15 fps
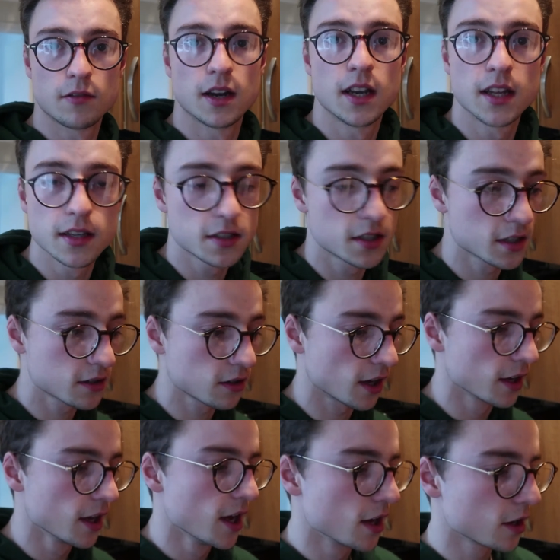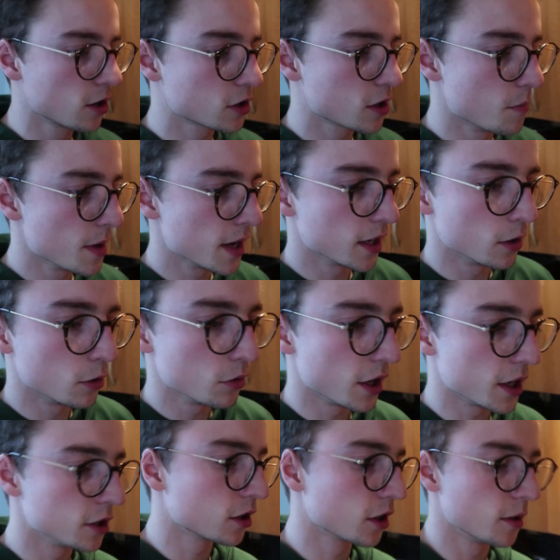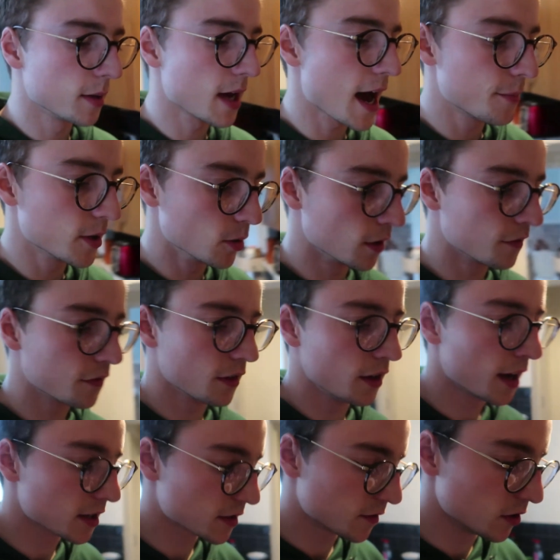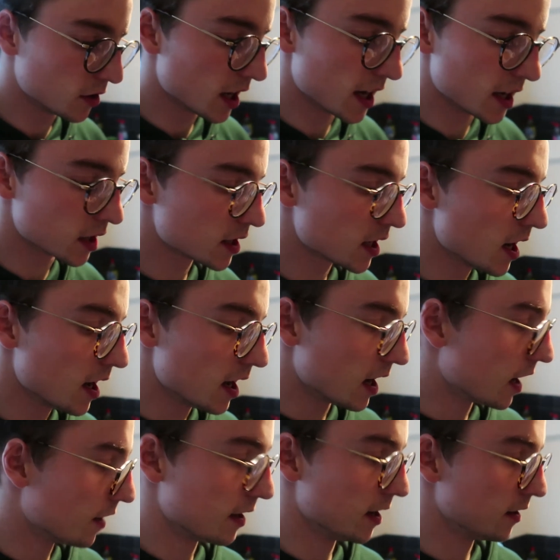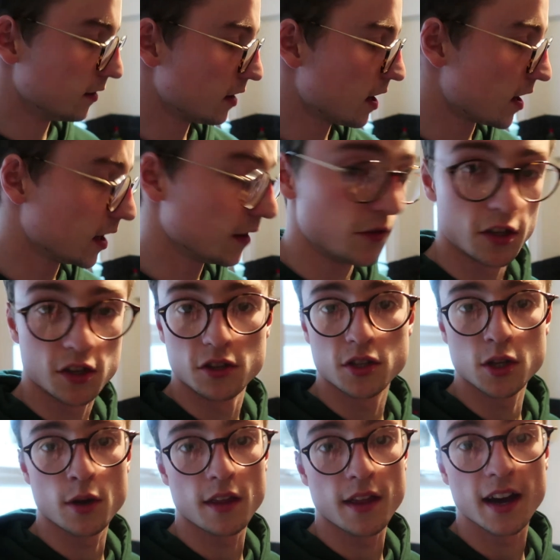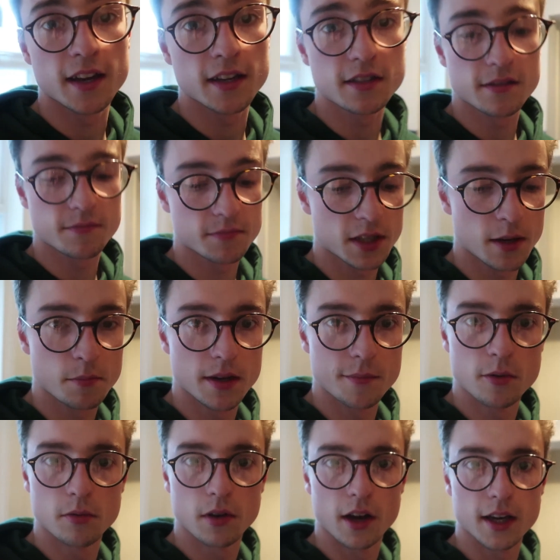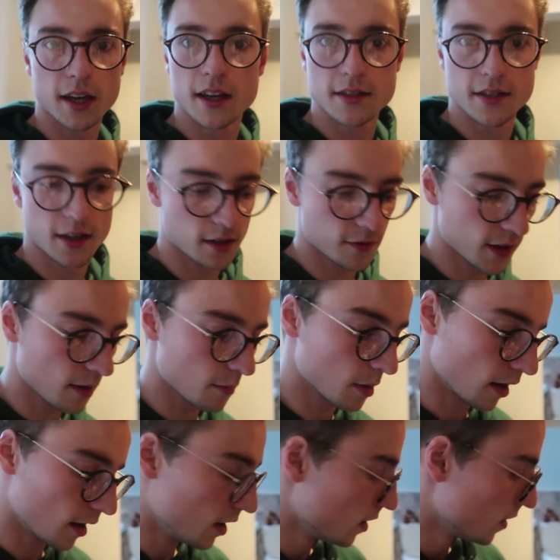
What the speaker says: really. It's just like, cook a meal that you're going to be happy with for the next few days, and then yeah, if you can do it, that is. Some people like get sick of it, but